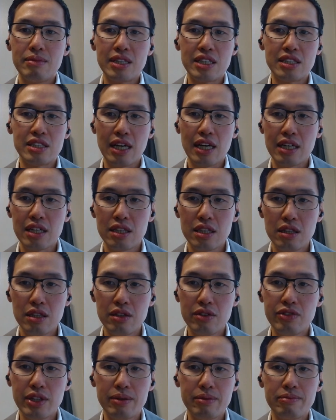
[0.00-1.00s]

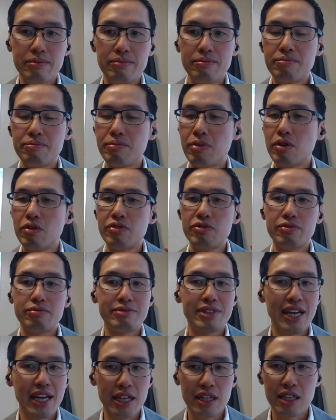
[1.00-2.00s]
executive in both
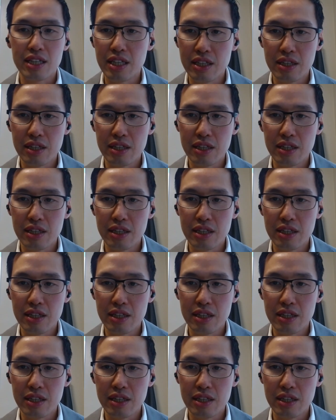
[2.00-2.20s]
tech